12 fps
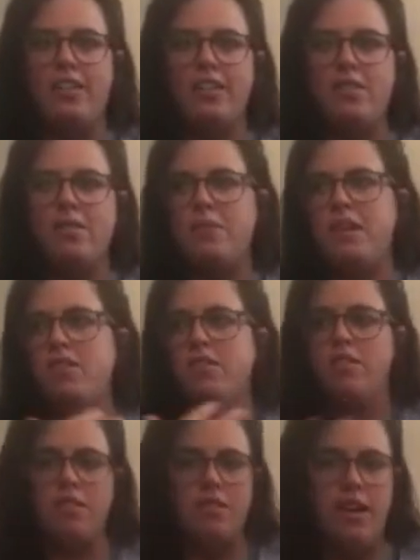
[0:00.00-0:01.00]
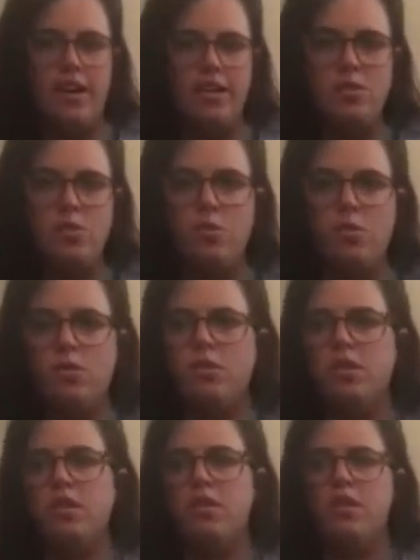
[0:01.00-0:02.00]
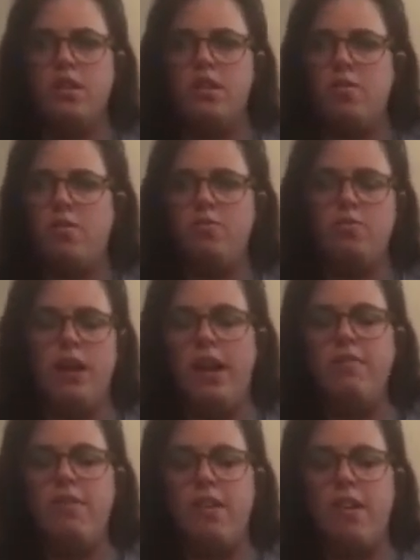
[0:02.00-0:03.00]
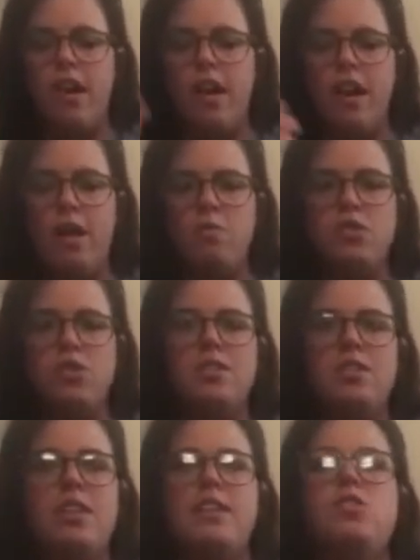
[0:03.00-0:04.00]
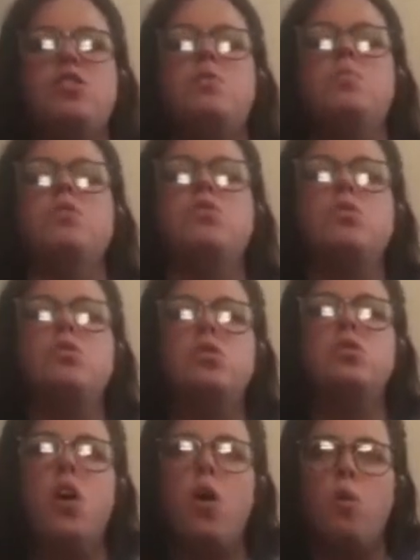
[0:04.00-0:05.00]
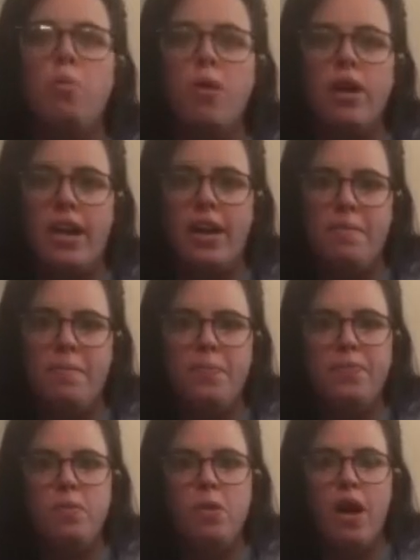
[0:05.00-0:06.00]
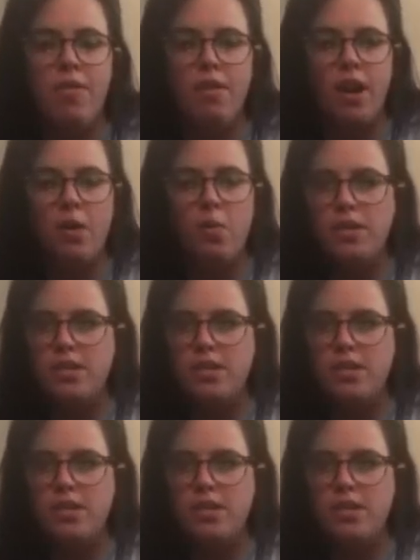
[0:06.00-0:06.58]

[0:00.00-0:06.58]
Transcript: there would be a girl at the high school or you know whatever, and I would just think she was so pretty. Well, I thought I wanted